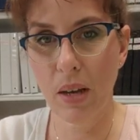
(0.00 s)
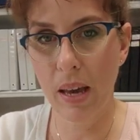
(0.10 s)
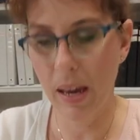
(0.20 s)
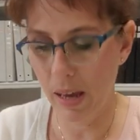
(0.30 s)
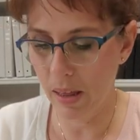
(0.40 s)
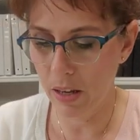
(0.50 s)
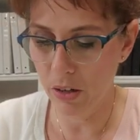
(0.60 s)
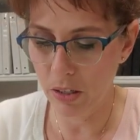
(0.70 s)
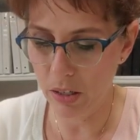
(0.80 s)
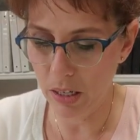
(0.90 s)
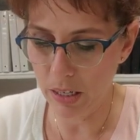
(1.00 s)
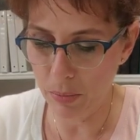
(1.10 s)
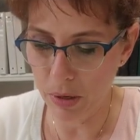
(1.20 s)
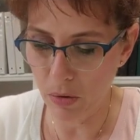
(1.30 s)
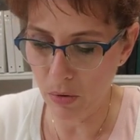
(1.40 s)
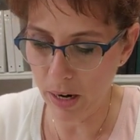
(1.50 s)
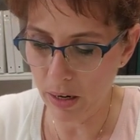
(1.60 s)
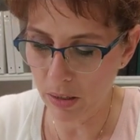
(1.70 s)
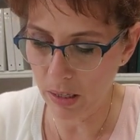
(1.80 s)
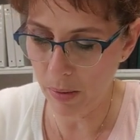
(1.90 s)
okay, and then you're just going to put it right
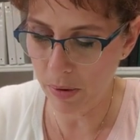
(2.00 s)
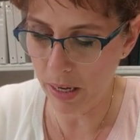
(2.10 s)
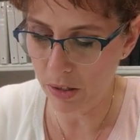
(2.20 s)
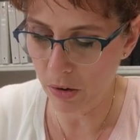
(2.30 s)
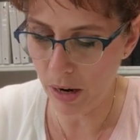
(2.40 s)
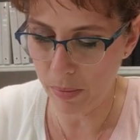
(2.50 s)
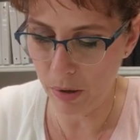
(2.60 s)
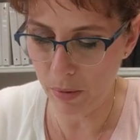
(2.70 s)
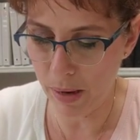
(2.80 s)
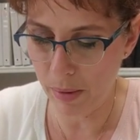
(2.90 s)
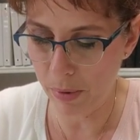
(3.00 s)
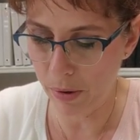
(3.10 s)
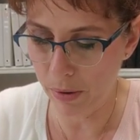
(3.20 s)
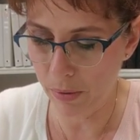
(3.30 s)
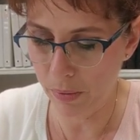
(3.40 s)
on top of that scrapbook paper.